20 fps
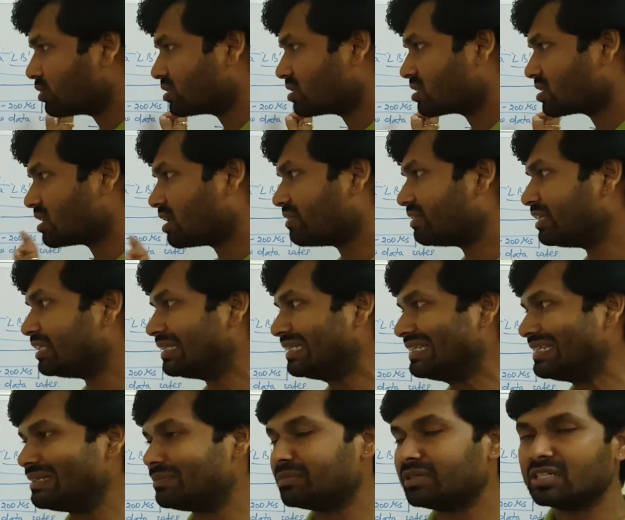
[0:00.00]
which is having
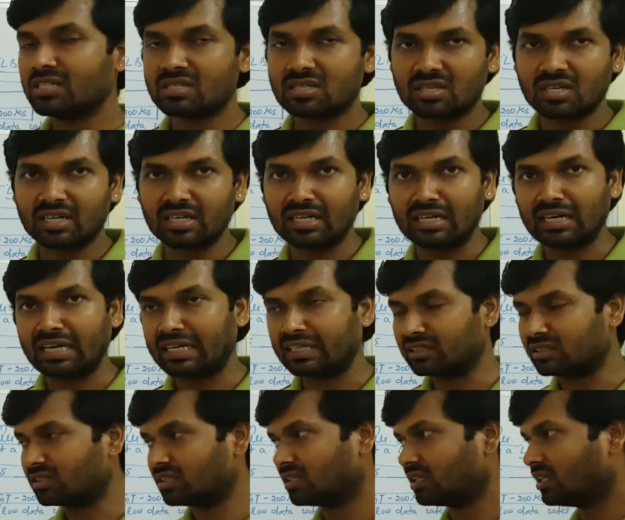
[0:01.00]
3 millisecond
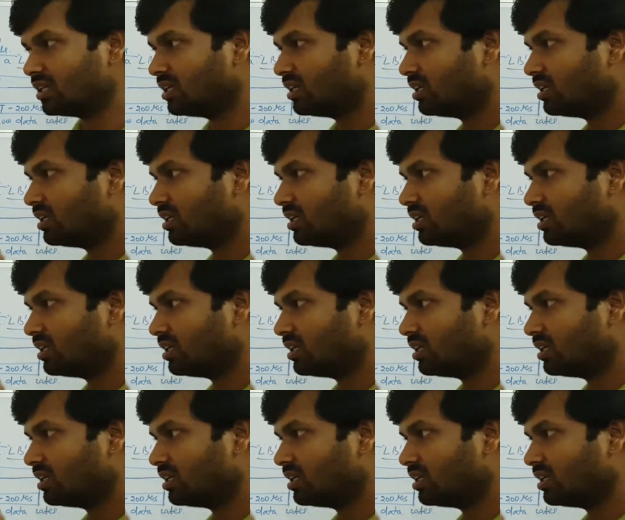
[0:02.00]
length.